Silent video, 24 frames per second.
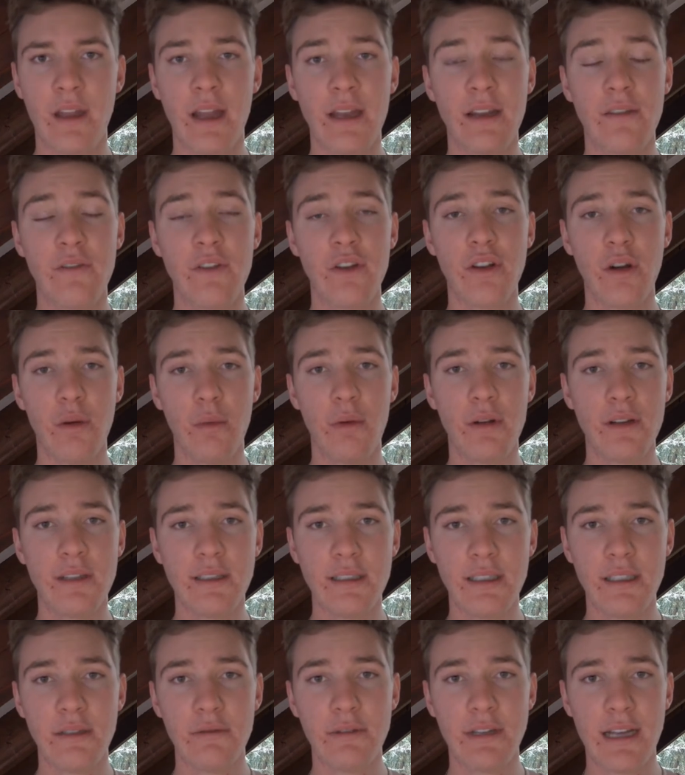And if you don't
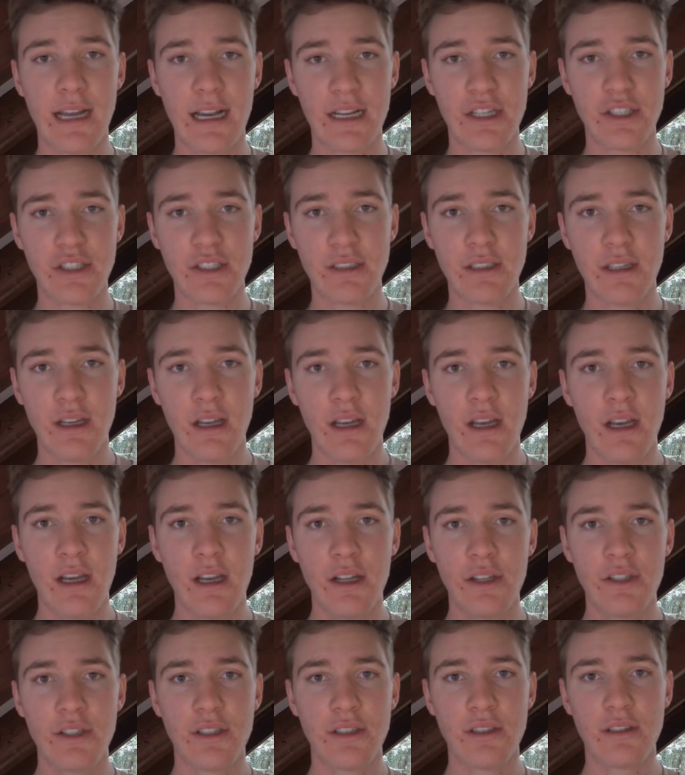want to see the reaction,
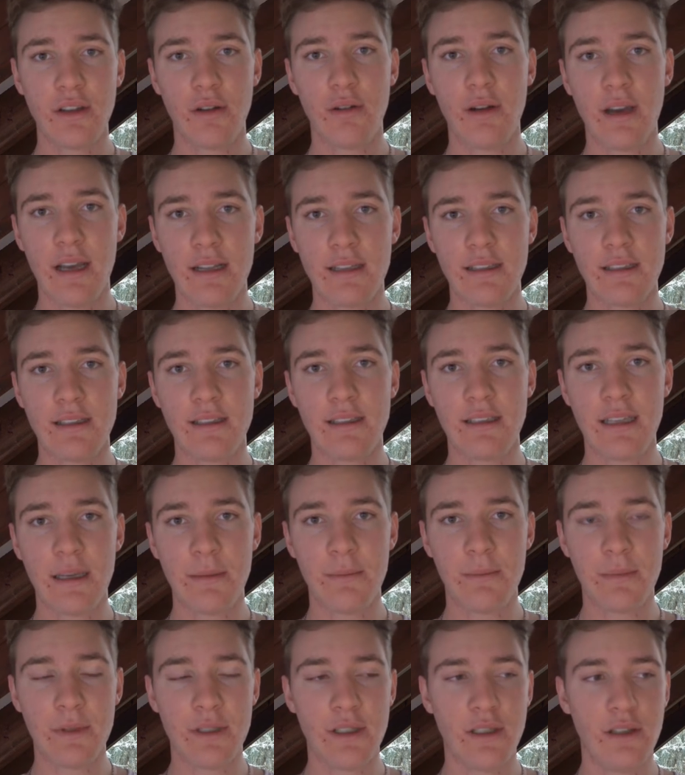just go ahead and
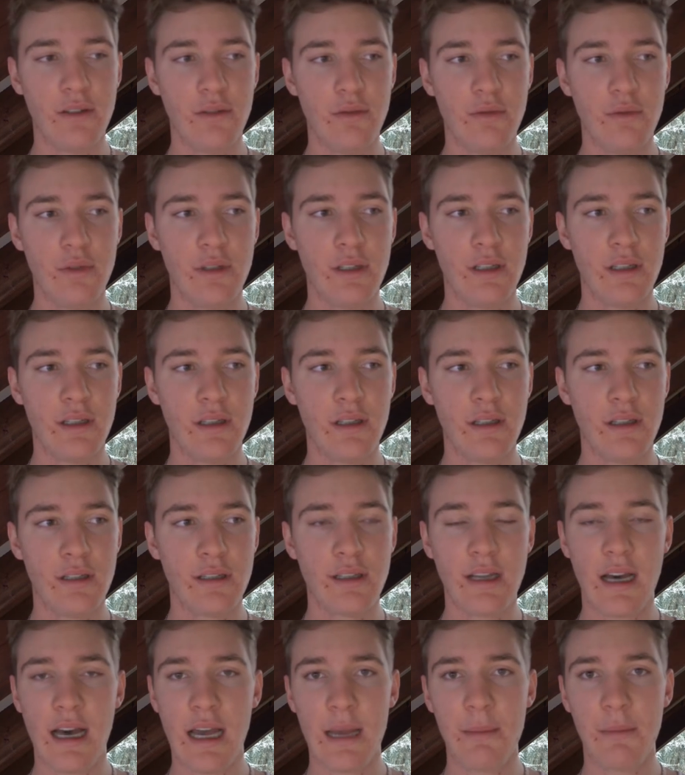skip to the
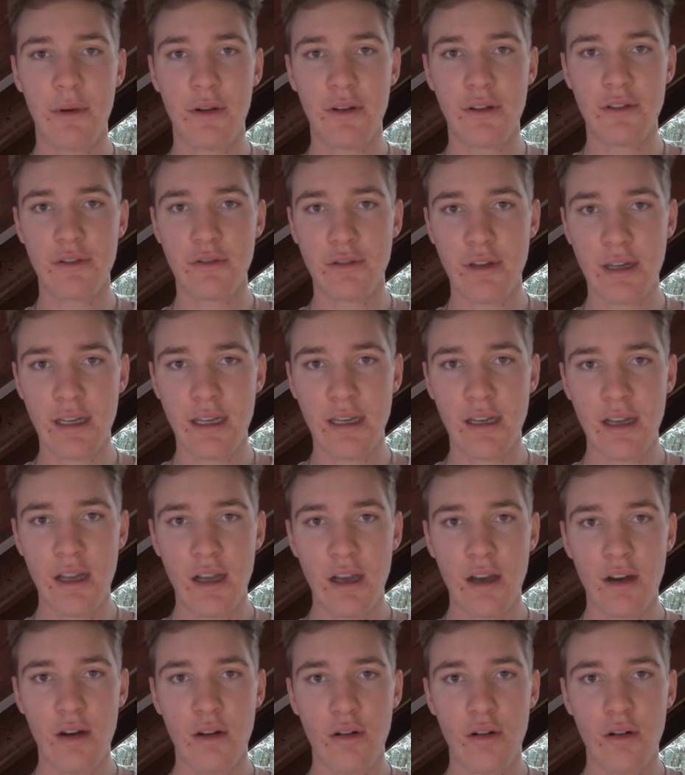time on the screen